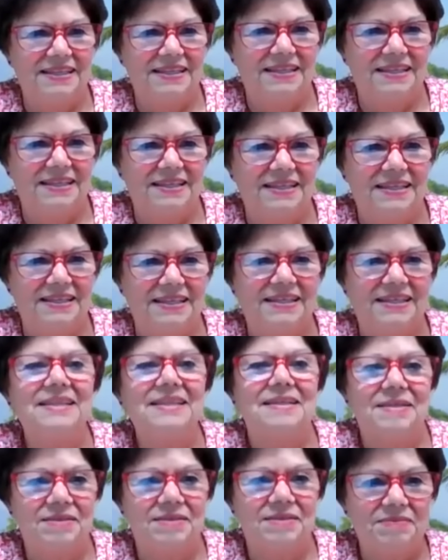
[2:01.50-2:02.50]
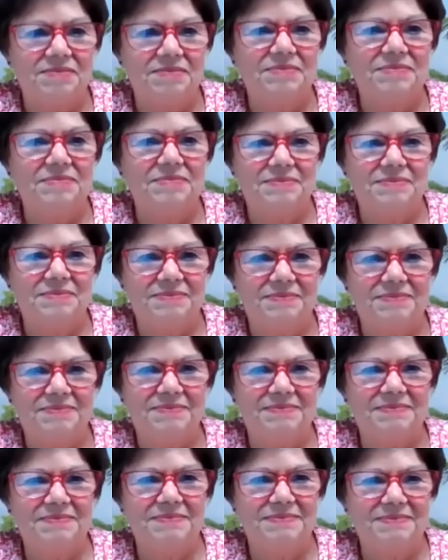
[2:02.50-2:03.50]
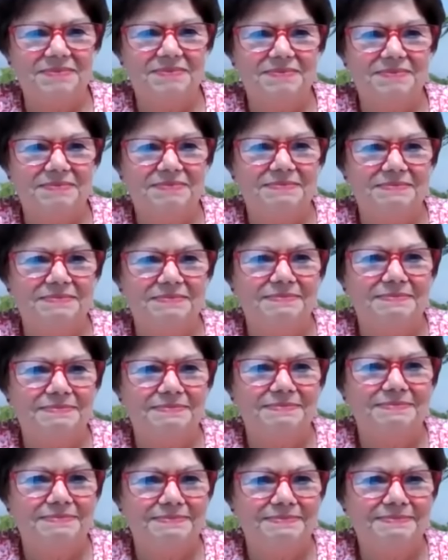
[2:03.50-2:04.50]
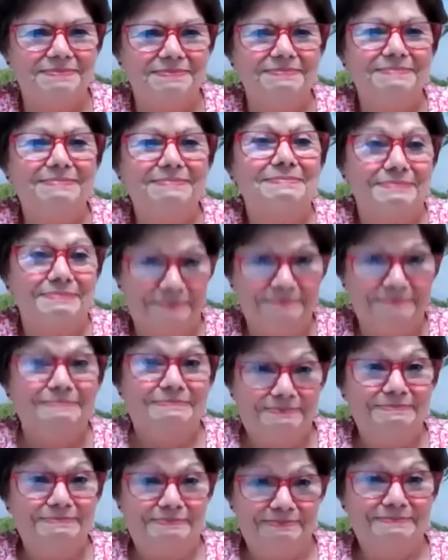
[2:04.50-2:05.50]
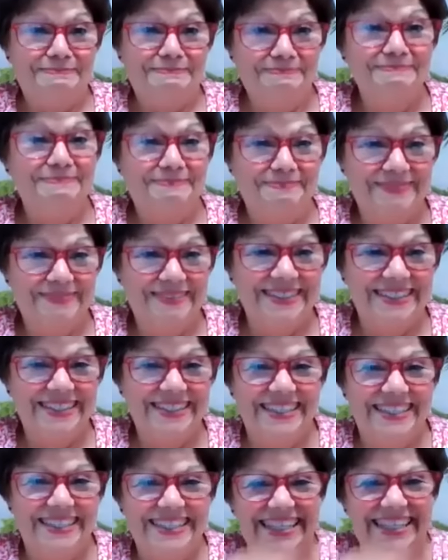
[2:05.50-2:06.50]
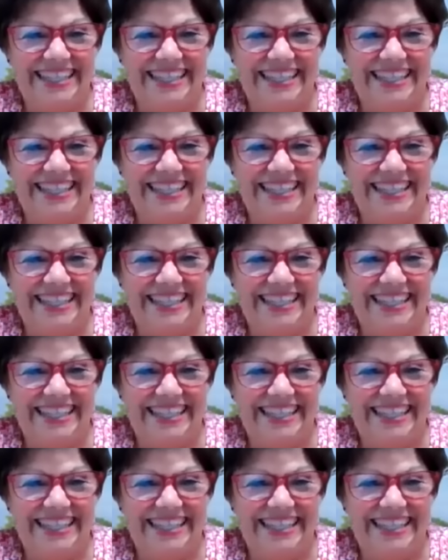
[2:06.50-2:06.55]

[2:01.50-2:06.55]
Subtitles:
(silent)